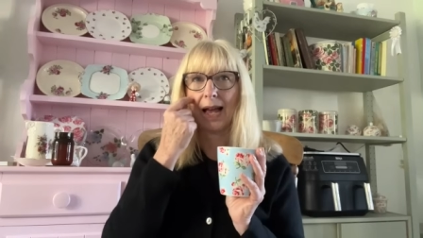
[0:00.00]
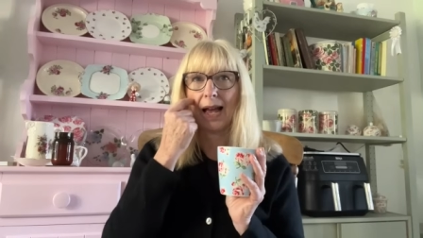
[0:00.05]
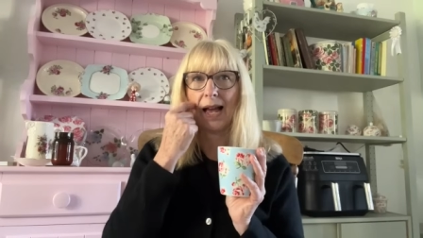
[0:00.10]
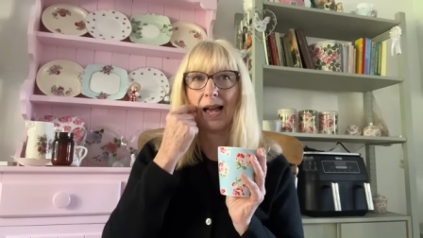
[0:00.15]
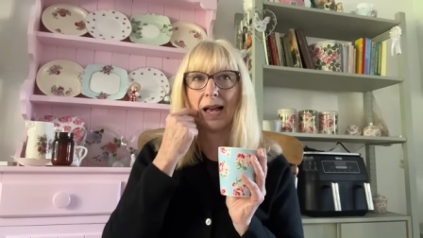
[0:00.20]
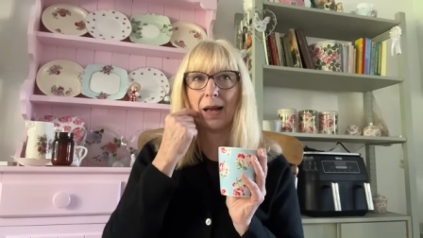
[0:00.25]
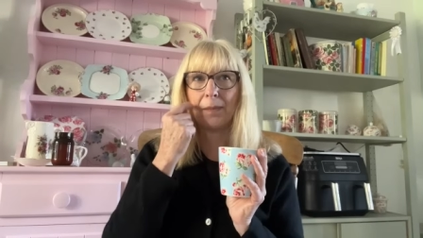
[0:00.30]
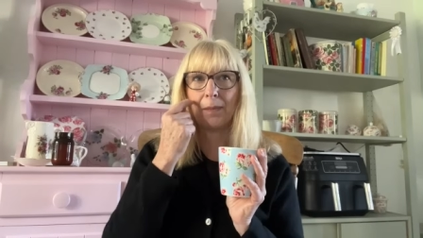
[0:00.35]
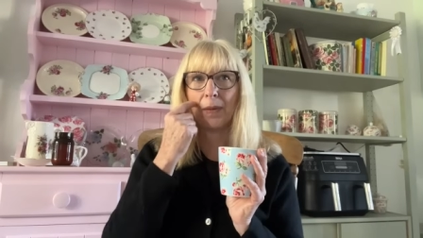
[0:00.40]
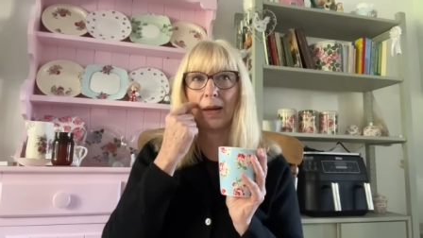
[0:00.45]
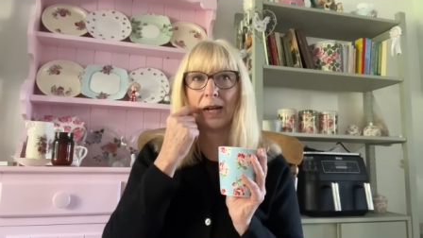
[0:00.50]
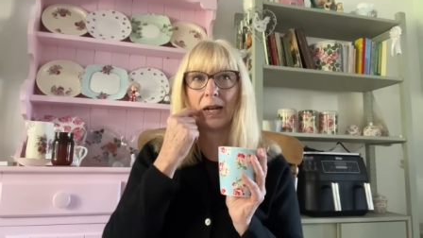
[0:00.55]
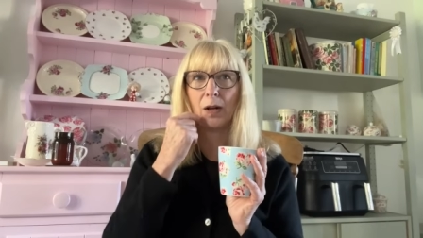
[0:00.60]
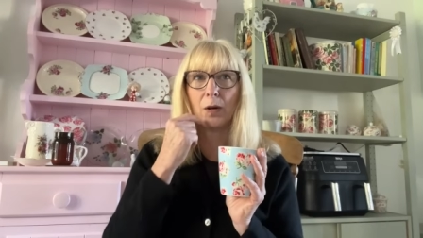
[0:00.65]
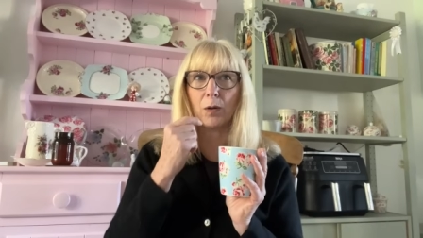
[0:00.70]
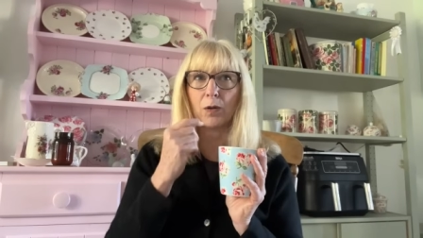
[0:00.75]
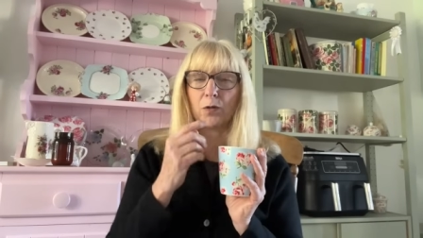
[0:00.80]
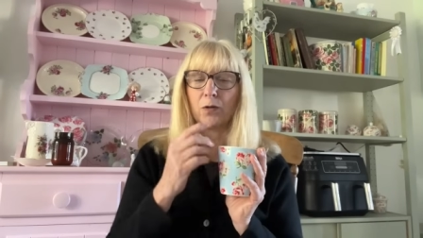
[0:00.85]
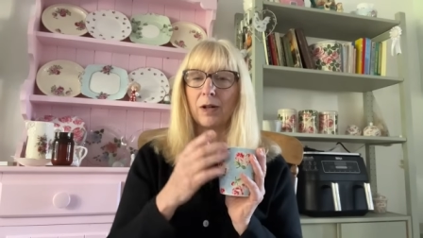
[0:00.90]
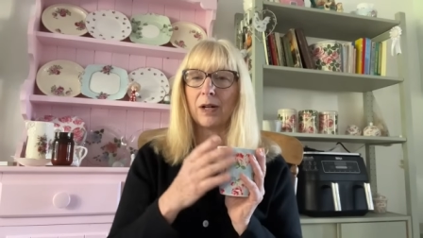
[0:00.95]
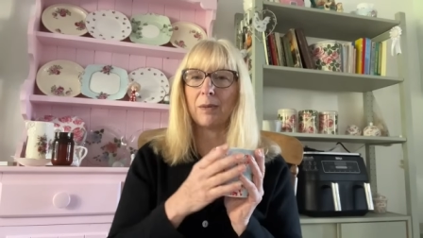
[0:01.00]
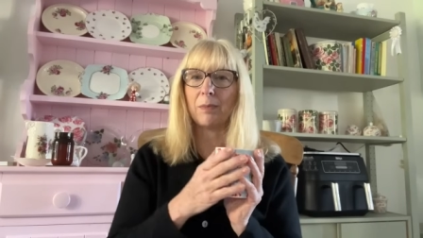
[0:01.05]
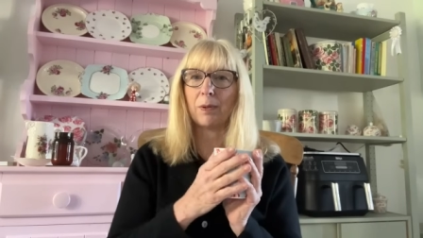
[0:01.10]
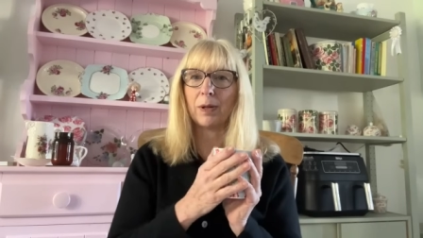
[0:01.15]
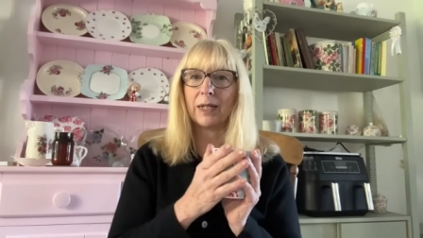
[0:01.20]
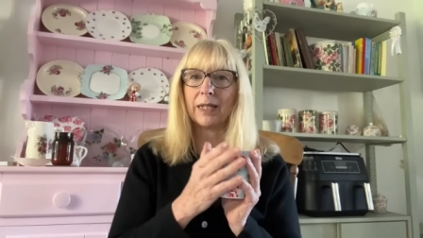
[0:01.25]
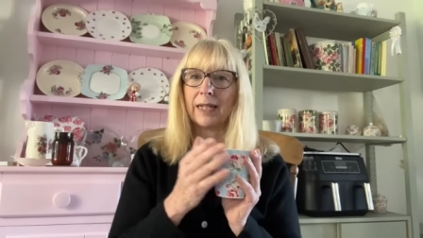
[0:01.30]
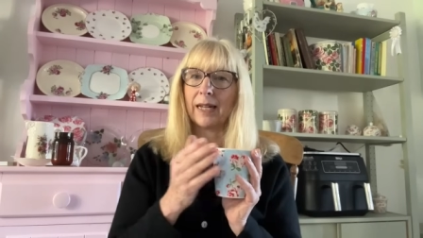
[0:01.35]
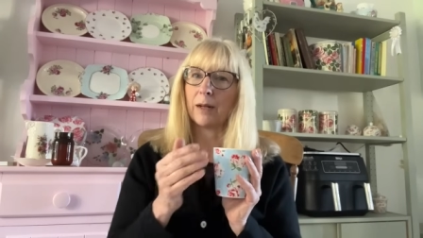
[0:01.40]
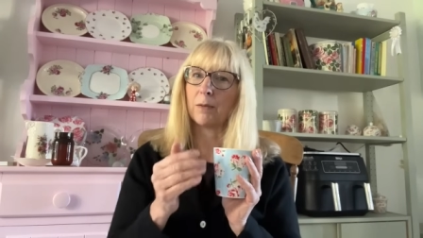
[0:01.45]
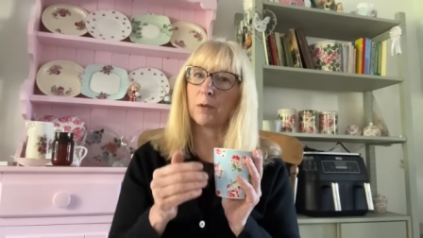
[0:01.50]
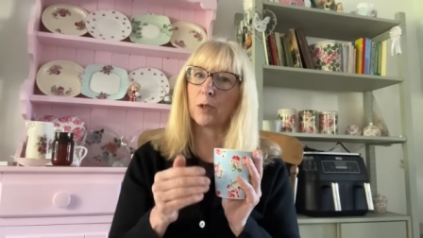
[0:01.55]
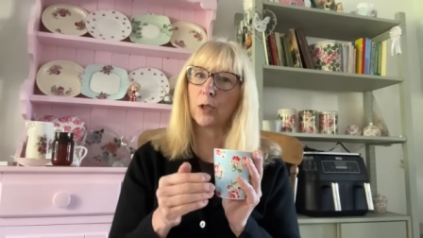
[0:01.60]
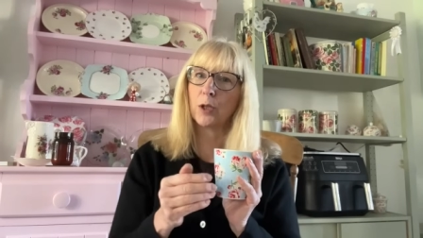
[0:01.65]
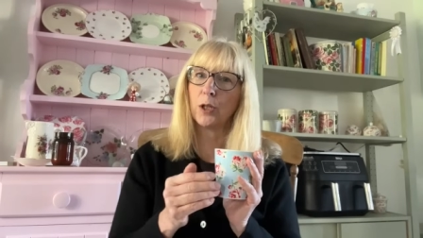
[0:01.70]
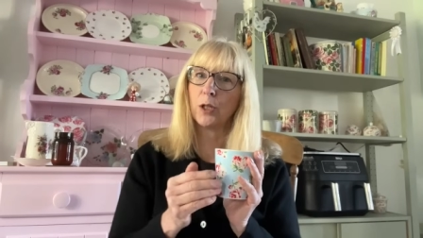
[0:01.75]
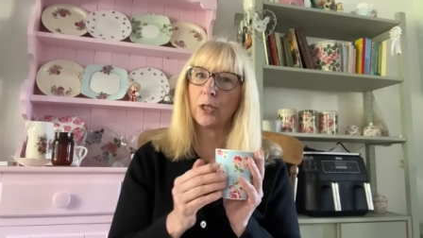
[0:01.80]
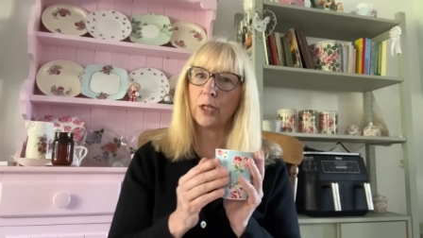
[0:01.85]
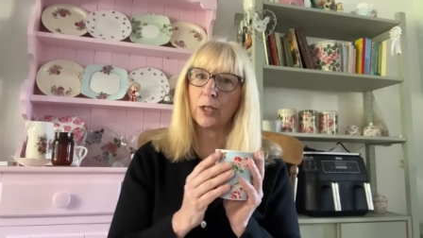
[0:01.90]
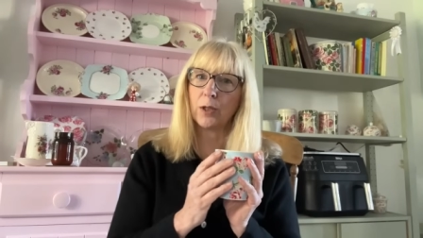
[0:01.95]
And it looked really pretty, and it was
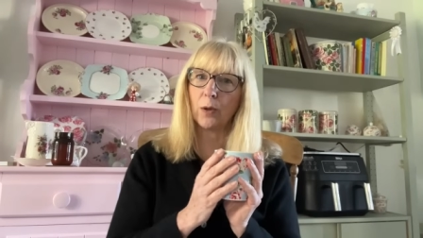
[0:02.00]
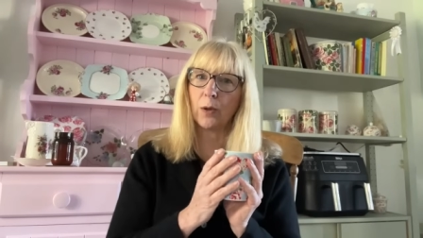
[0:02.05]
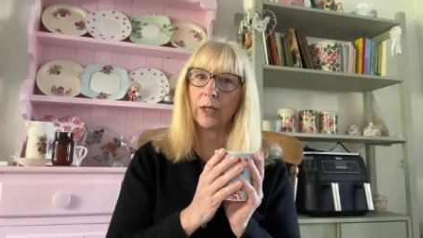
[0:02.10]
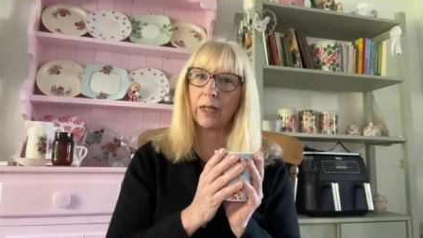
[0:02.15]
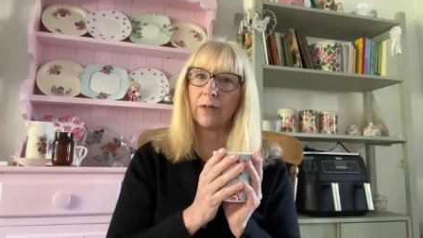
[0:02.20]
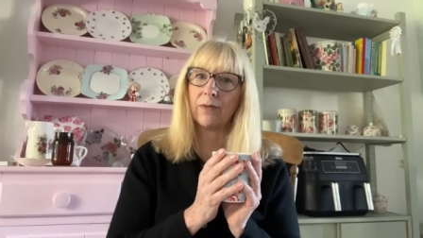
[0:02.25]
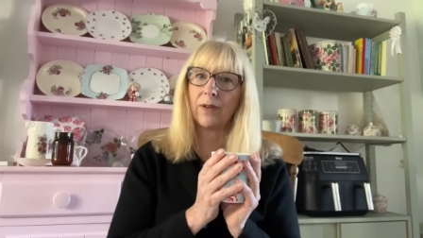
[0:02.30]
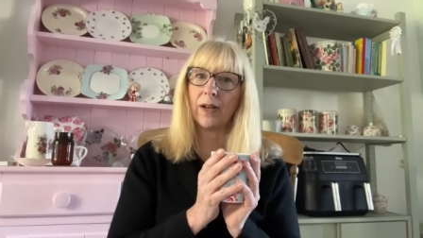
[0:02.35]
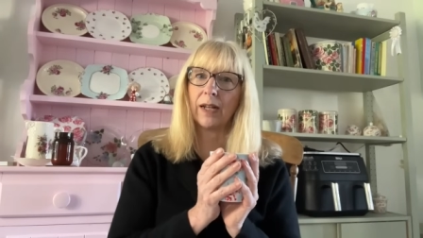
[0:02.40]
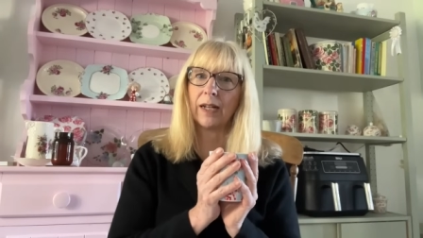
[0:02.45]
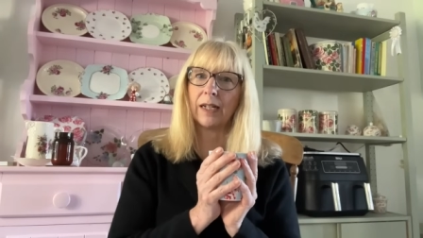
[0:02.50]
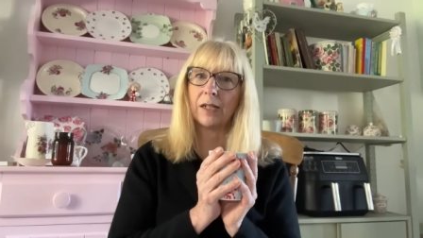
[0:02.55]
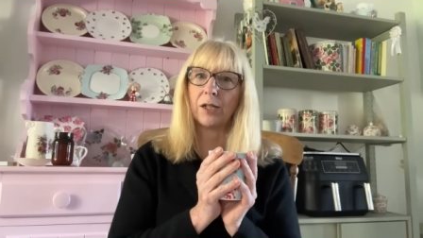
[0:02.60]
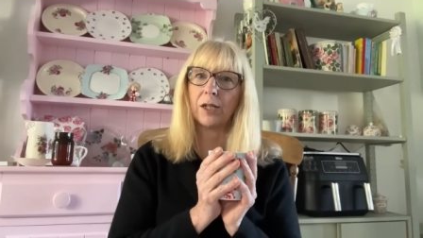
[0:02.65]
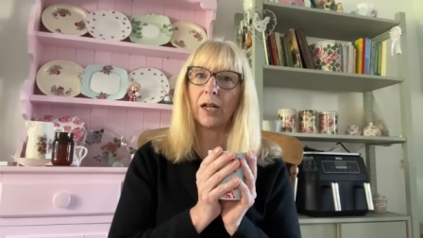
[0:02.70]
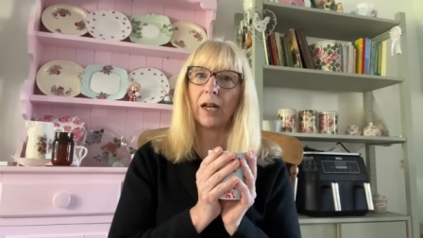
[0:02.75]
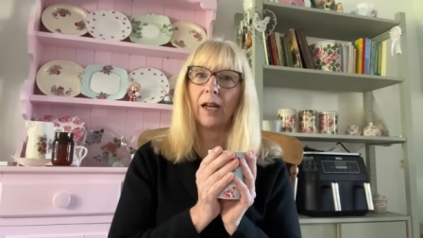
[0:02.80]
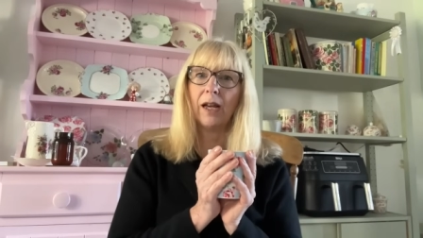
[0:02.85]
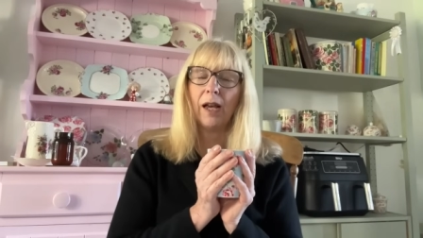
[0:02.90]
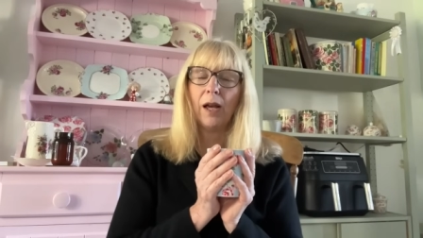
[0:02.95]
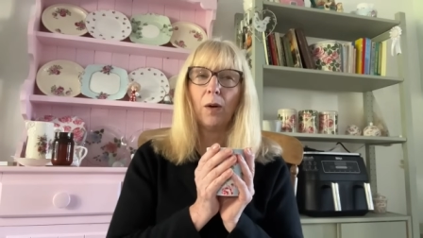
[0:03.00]
good solid furniture.